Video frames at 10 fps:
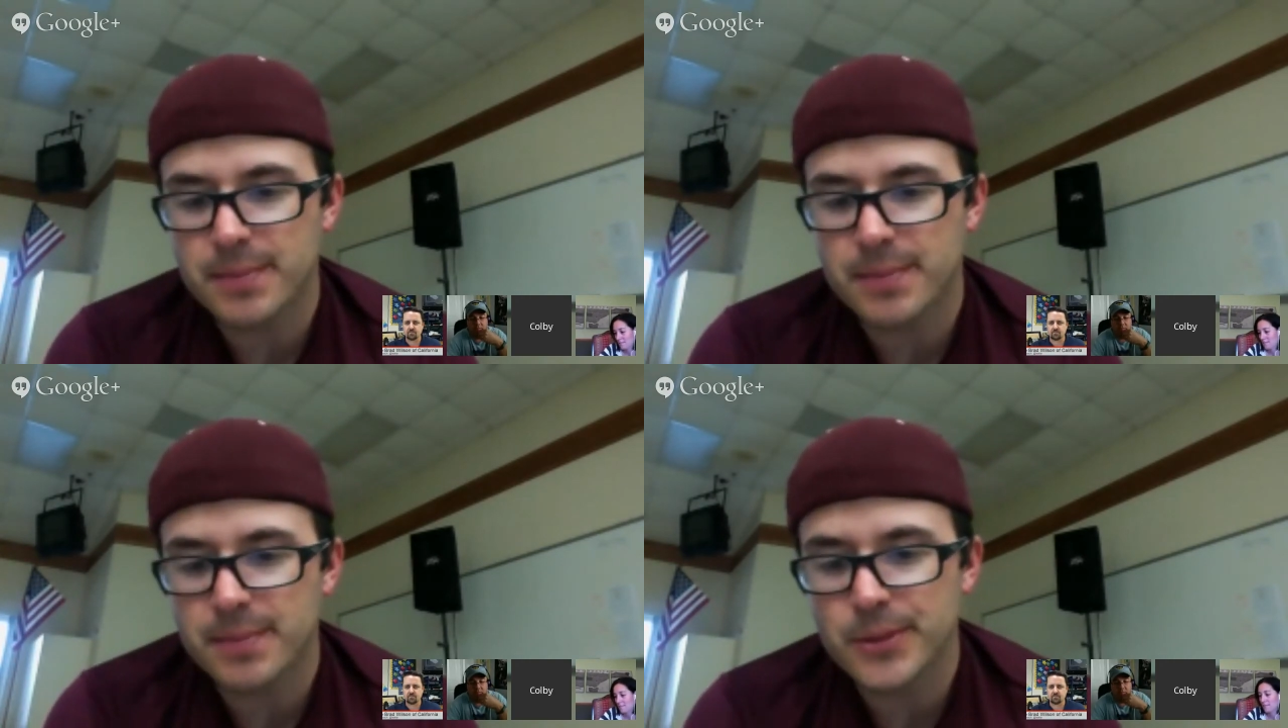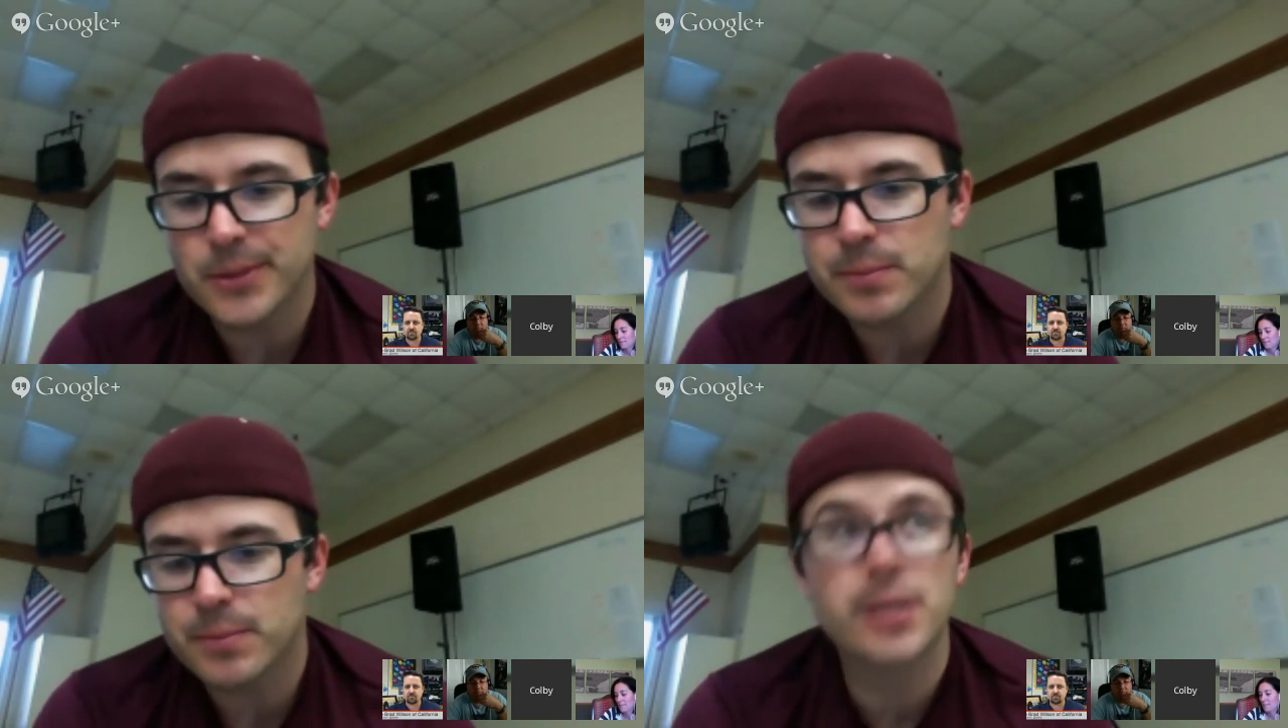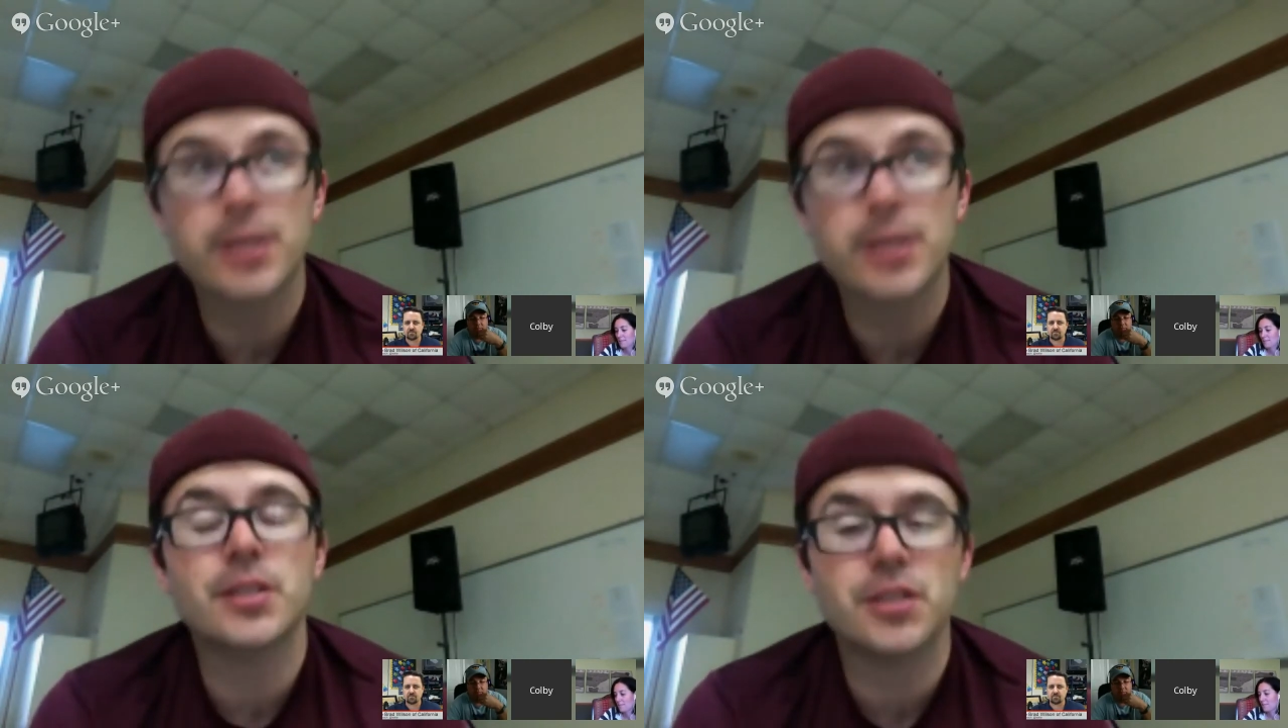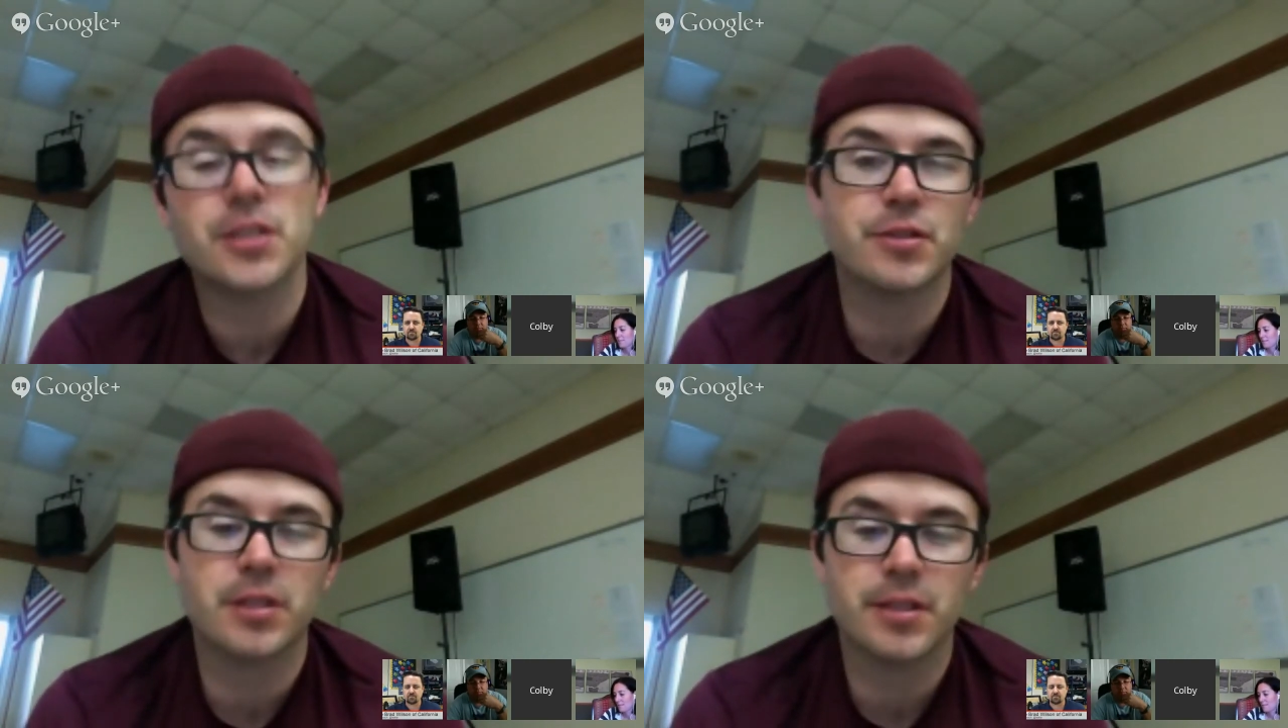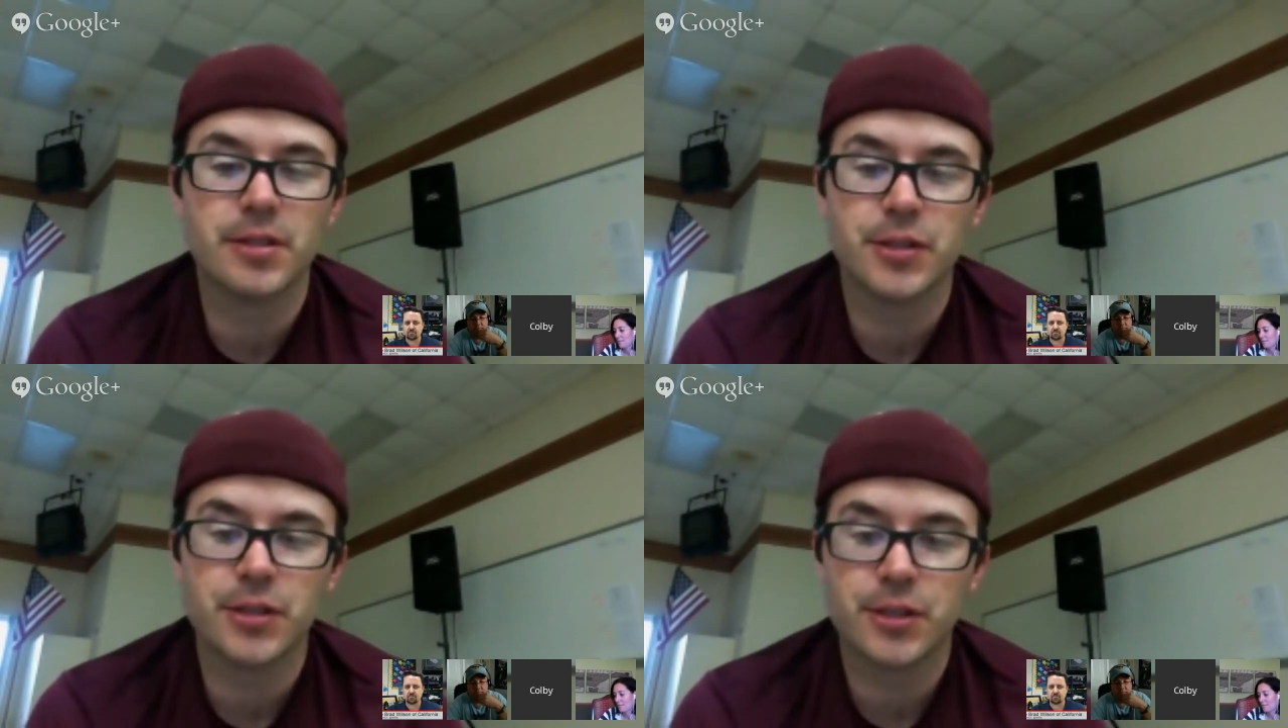most important book in children's
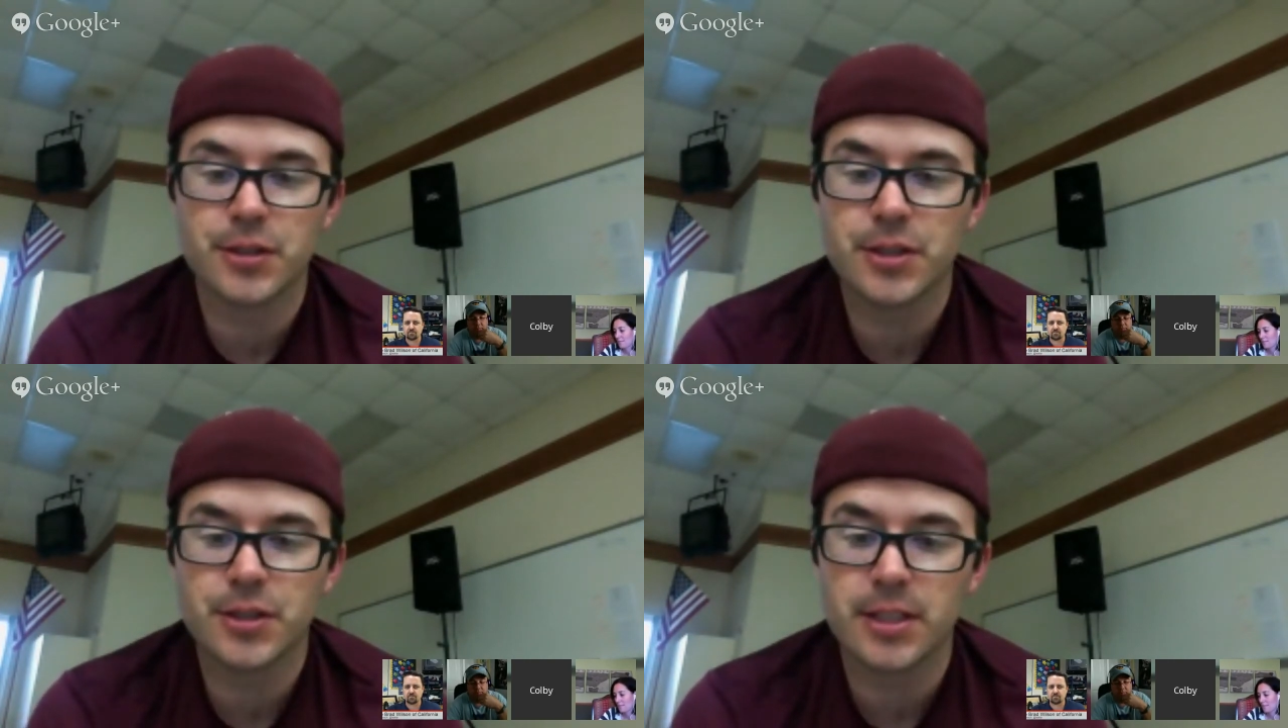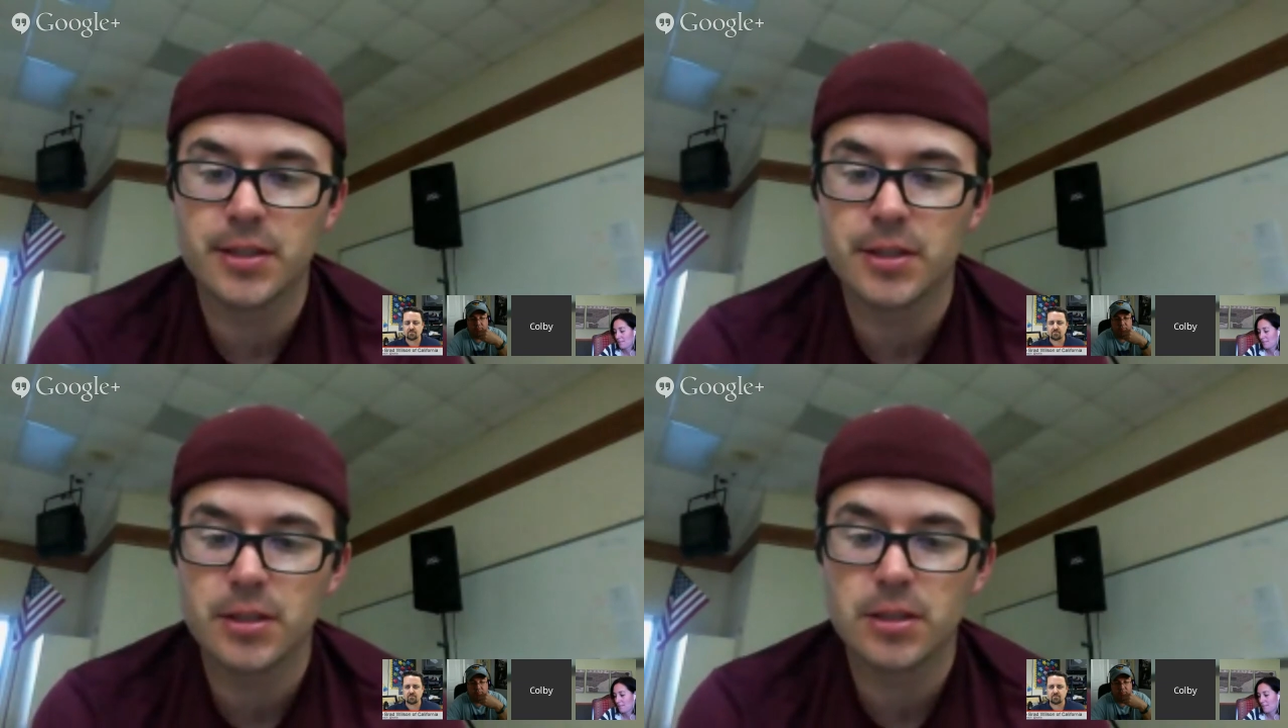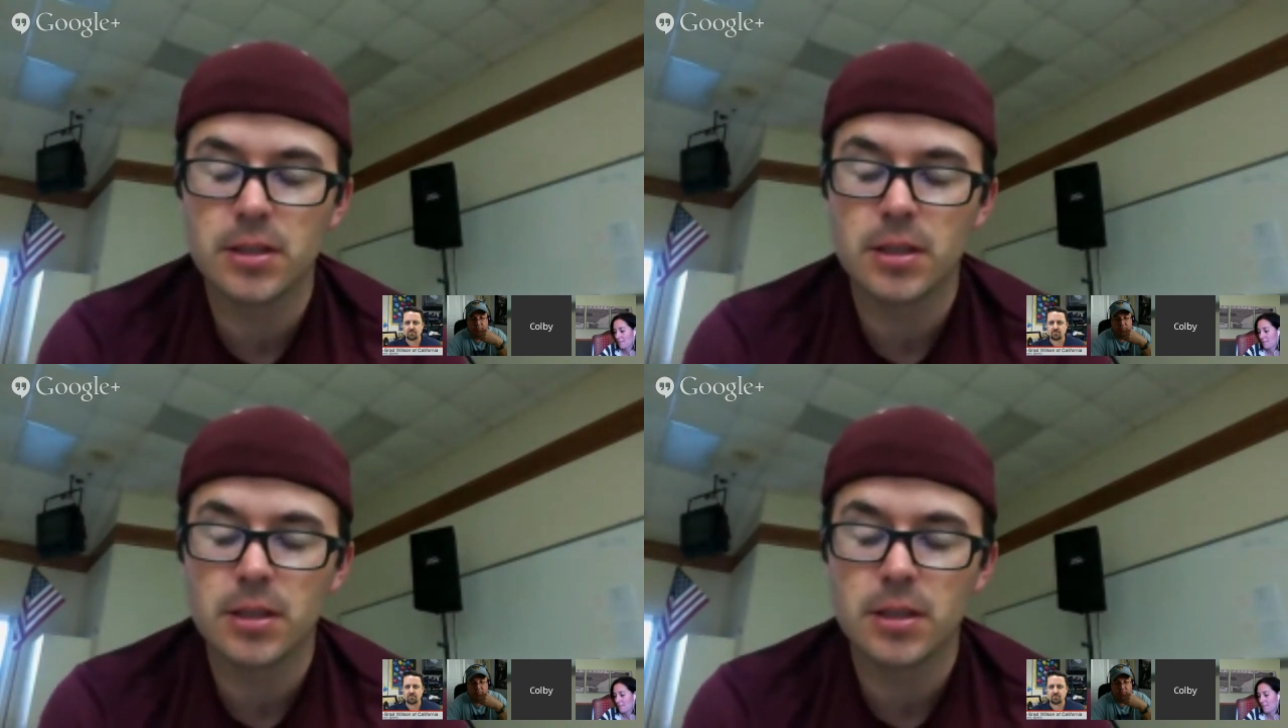literature since